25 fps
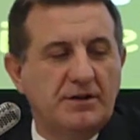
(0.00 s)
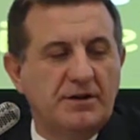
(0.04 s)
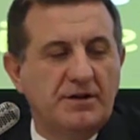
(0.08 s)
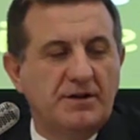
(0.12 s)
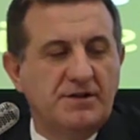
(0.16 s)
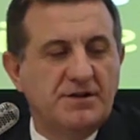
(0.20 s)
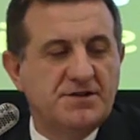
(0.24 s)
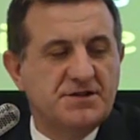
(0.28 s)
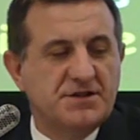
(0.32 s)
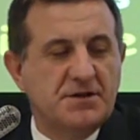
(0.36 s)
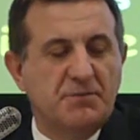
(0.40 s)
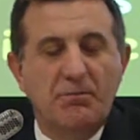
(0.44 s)

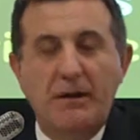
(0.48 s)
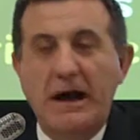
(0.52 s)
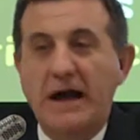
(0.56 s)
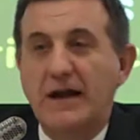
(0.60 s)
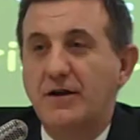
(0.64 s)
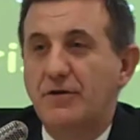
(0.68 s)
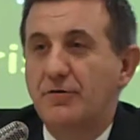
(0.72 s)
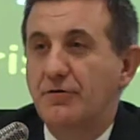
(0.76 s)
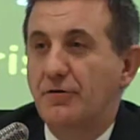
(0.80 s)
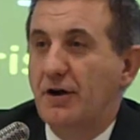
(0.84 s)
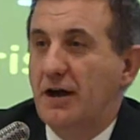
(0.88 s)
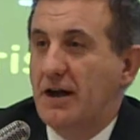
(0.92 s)
is a
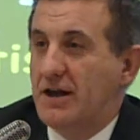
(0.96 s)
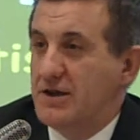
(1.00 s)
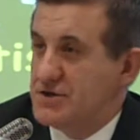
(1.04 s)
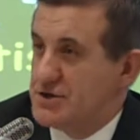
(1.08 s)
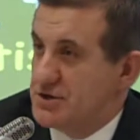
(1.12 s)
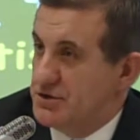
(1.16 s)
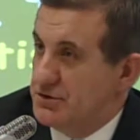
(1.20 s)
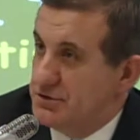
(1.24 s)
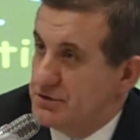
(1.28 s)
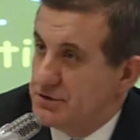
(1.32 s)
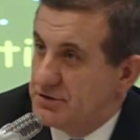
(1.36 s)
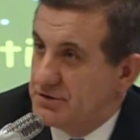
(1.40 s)

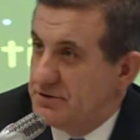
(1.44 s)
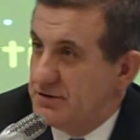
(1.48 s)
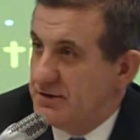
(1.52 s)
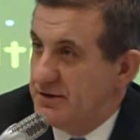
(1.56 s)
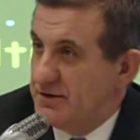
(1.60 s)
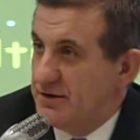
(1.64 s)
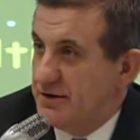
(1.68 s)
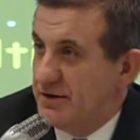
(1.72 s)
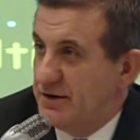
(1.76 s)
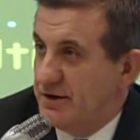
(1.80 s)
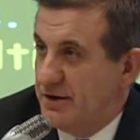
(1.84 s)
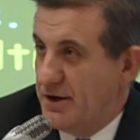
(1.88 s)
micro-agent,
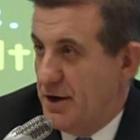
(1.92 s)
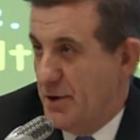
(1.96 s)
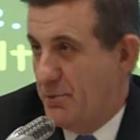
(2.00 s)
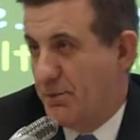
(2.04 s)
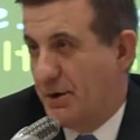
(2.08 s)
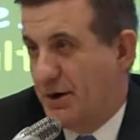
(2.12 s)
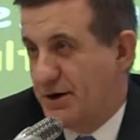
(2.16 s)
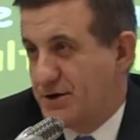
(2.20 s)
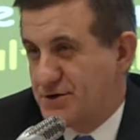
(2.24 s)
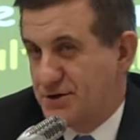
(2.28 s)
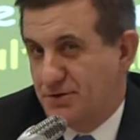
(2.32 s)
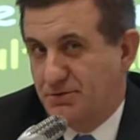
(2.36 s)
a
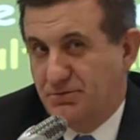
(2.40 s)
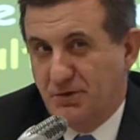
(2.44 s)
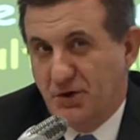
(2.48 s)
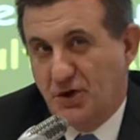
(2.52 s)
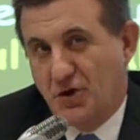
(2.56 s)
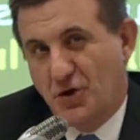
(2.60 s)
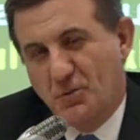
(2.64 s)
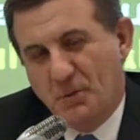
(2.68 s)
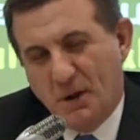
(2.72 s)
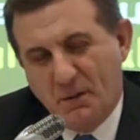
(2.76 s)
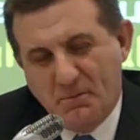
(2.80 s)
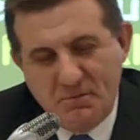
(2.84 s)
person,
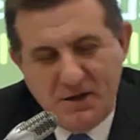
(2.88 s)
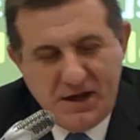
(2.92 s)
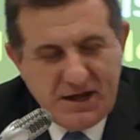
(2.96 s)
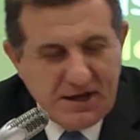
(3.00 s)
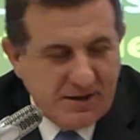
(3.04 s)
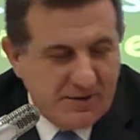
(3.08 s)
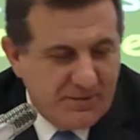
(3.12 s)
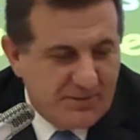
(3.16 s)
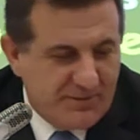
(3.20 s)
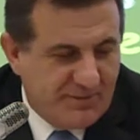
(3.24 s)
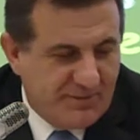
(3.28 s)
human being.